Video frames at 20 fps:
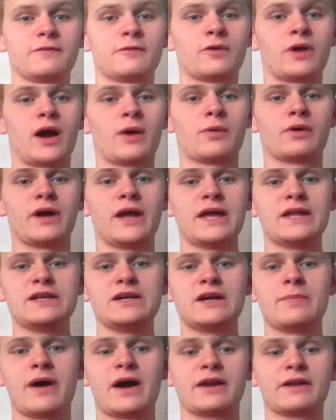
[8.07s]
for our
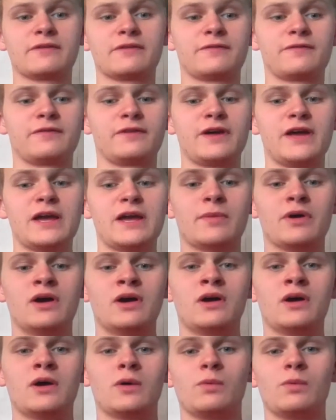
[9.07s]
adiabatic flame